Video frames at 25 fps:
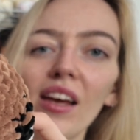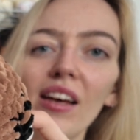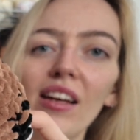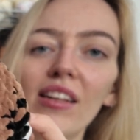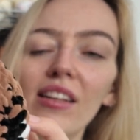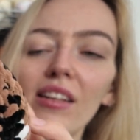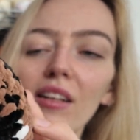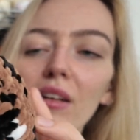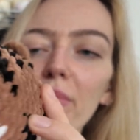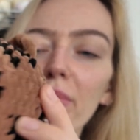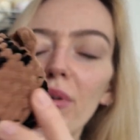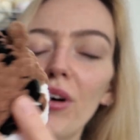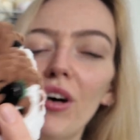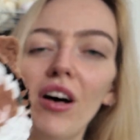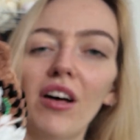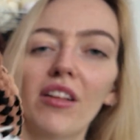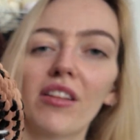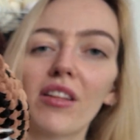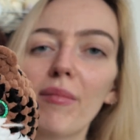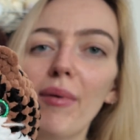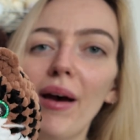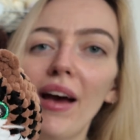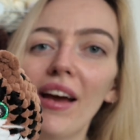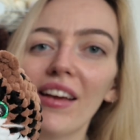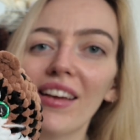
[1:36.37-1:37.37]
A little butt
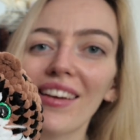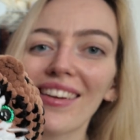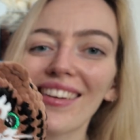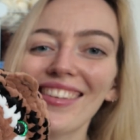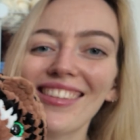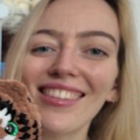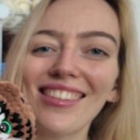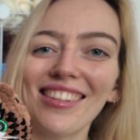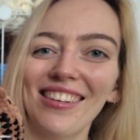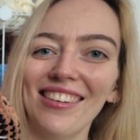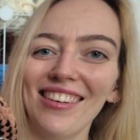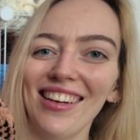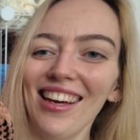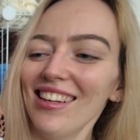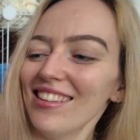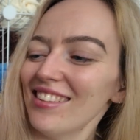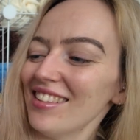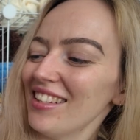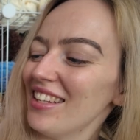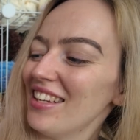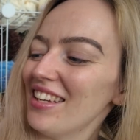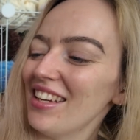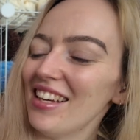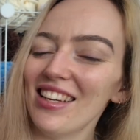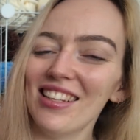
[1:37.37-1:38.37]
on the back. So
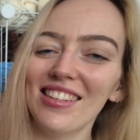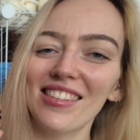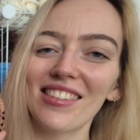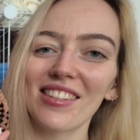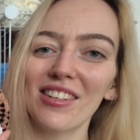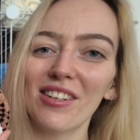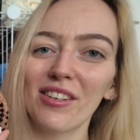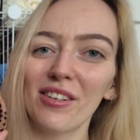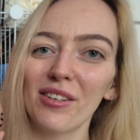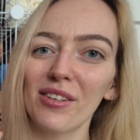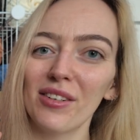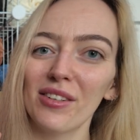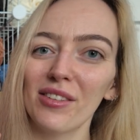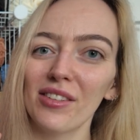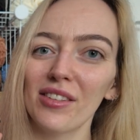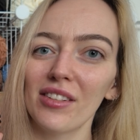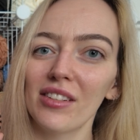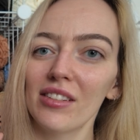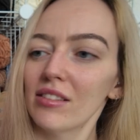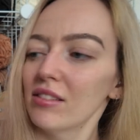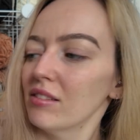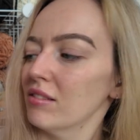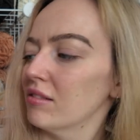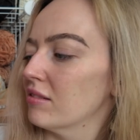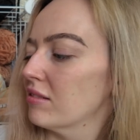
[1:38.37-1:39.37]
yes, he is
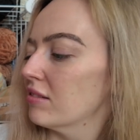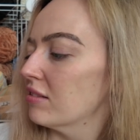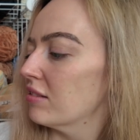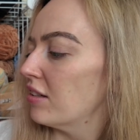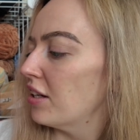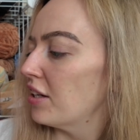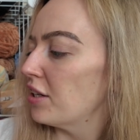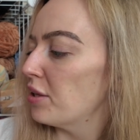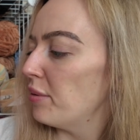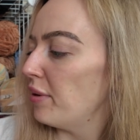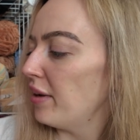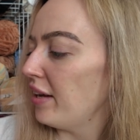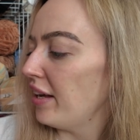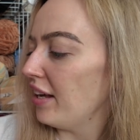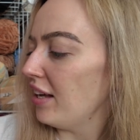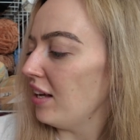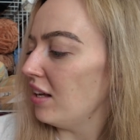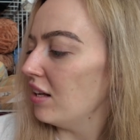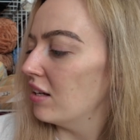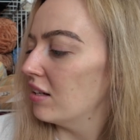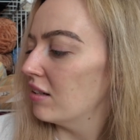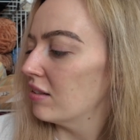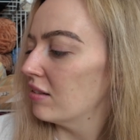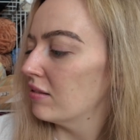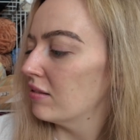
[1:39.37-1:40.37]
all... Are you a he?